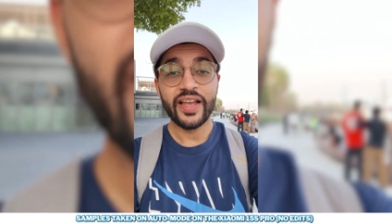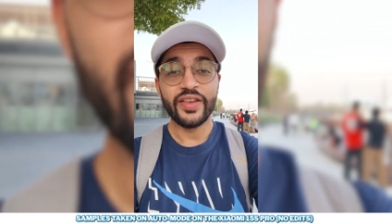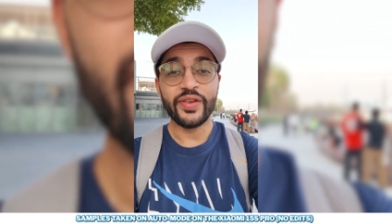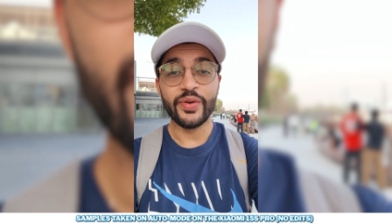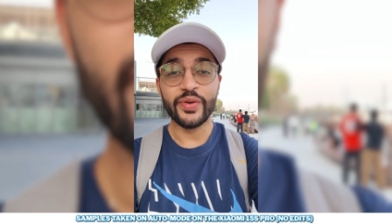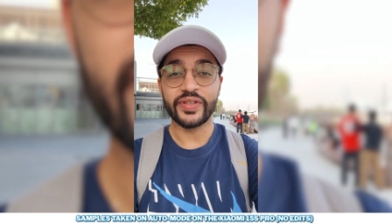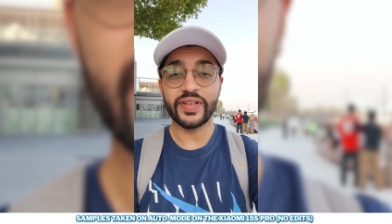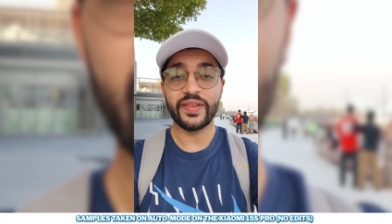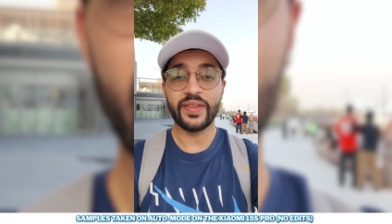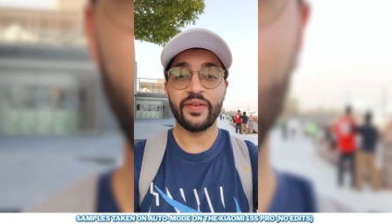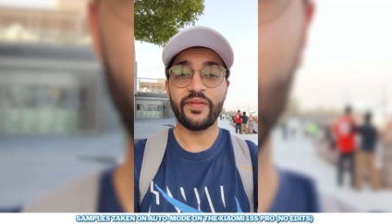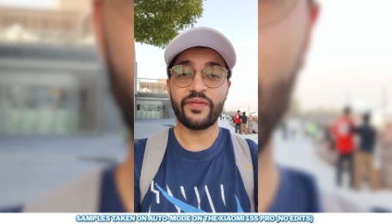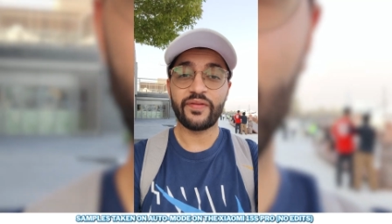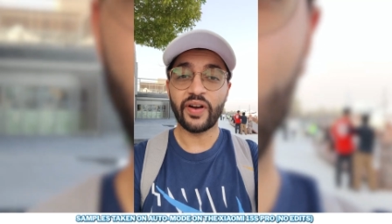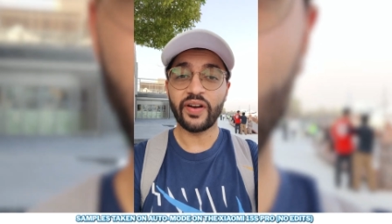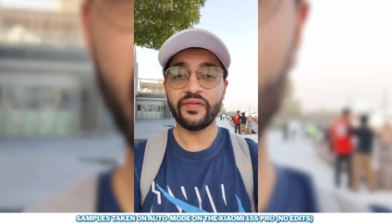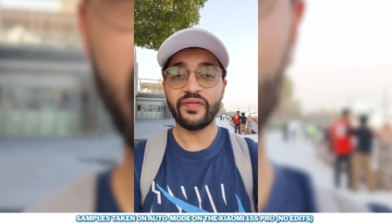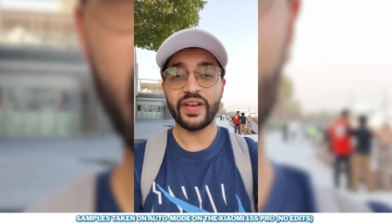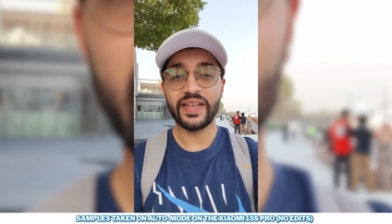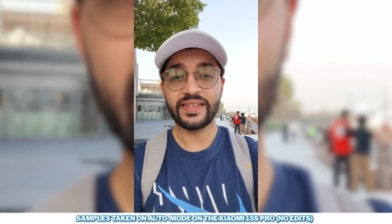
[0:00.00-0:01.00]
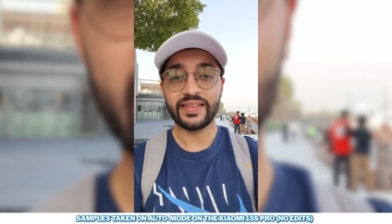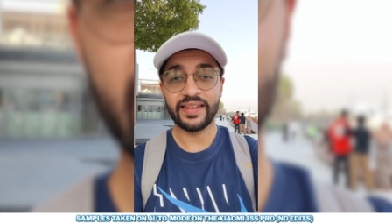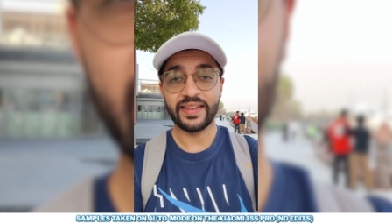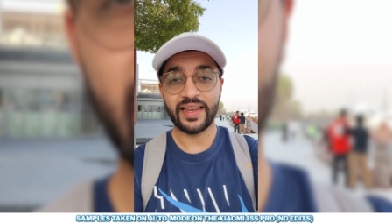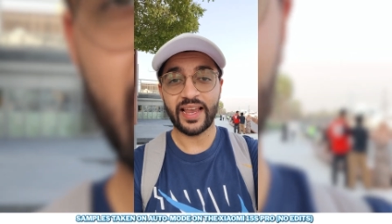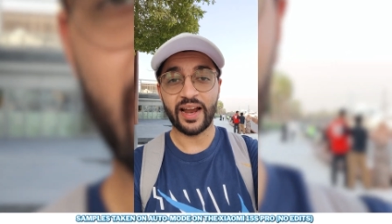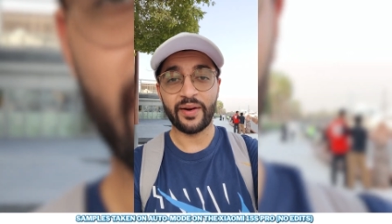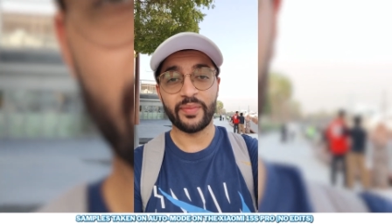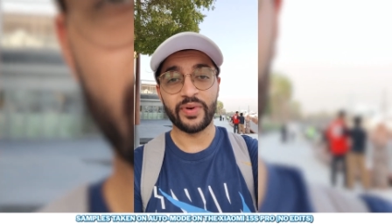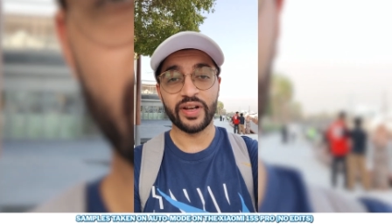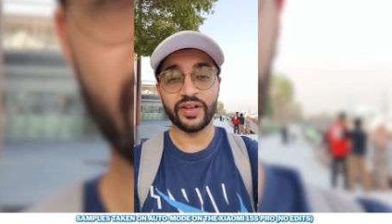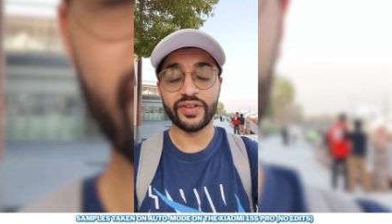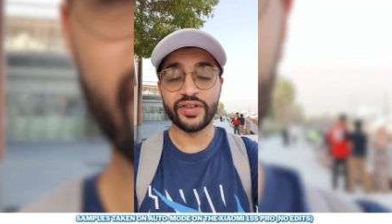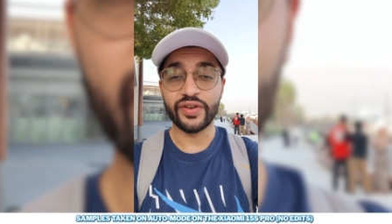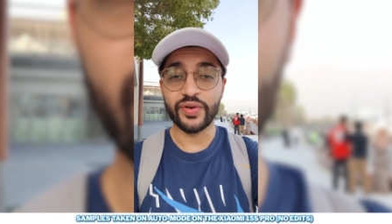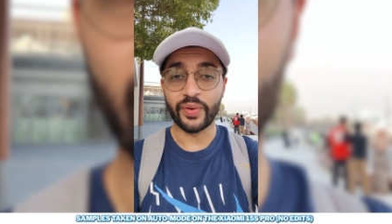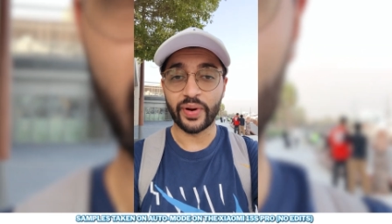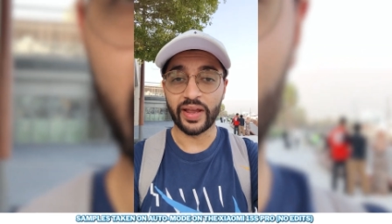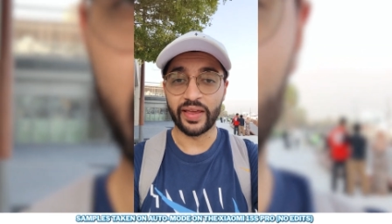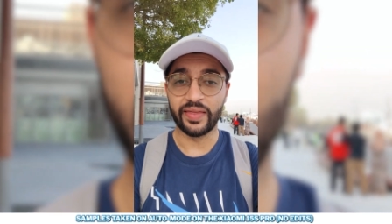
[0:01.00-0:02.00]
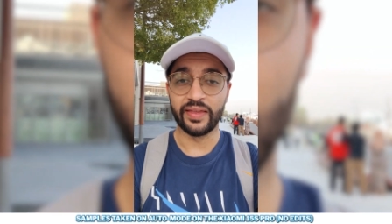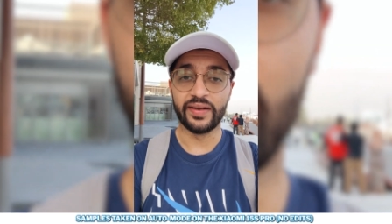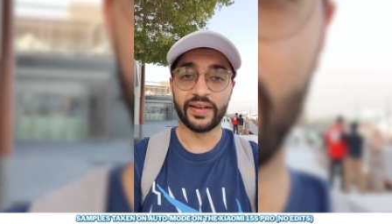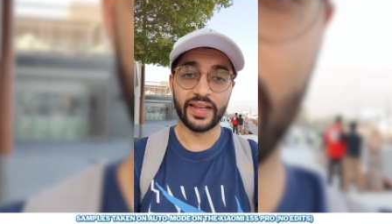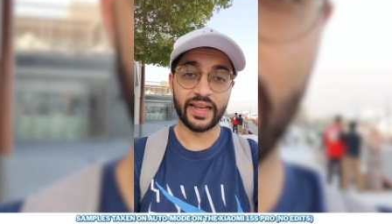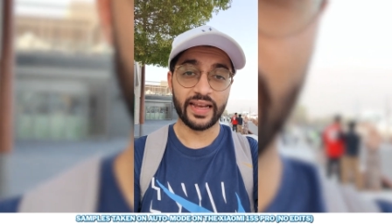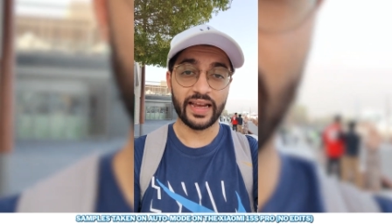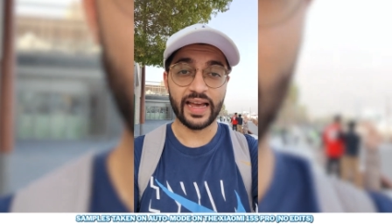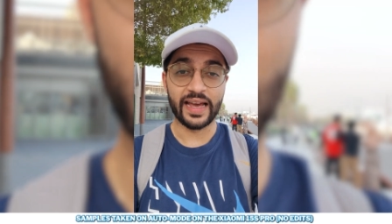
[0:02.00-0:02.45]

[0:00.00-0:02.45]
using the front-facing camera during the day,